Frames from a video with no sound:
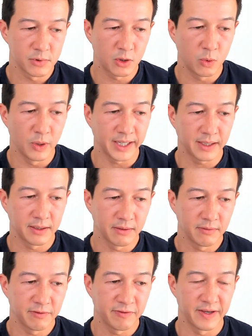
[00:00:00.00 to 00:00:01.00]

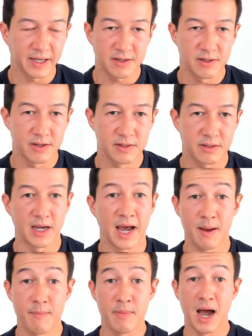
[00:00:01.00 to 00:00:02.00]
quick fixes?
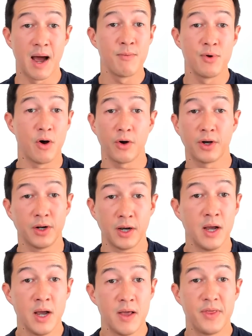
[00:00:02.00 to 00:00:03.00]
And I'm not
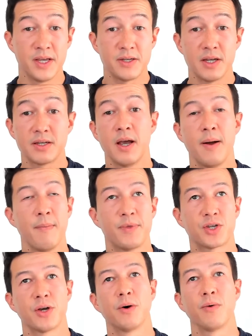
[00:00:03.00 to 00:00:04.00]
gonna, this is
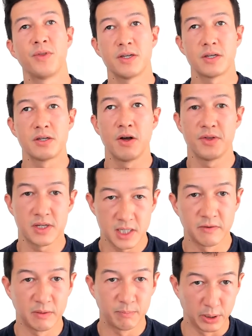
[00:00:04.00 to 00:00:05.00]
not the
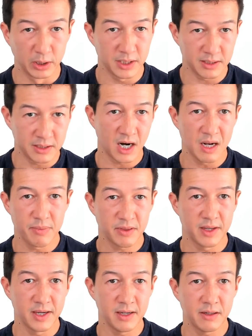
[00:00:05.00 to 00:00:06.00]
silver bullet type
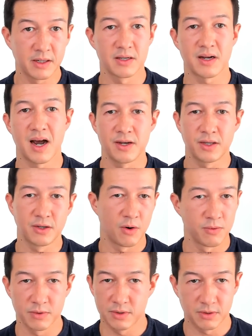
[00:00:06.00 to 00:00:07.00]
of thing, because I
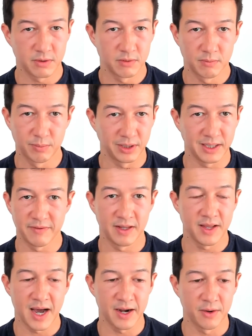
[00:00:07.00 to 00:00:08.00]
don't believe
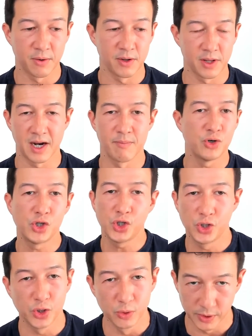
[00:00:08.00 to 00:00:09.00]
in that at all, and I'm
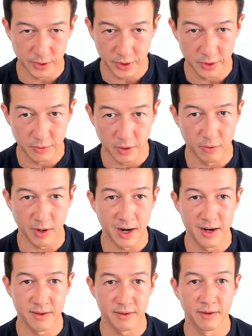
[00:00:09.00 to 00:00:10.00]
sure you don't
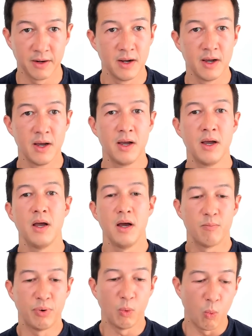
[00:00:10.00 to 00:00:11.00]
either.
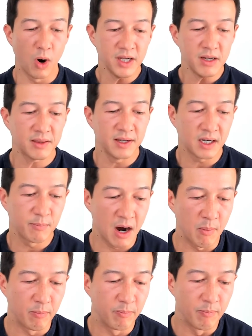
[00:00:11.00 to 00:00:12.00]
But what do you think
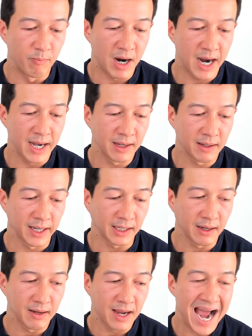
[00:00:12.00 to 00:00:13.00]
about
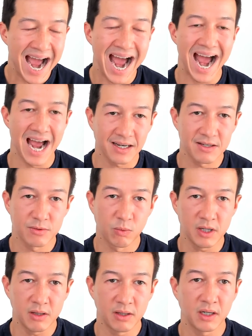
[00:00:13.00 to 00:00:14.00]
hacks?
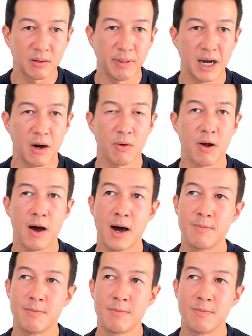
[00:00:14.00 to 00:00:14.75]
What do you think about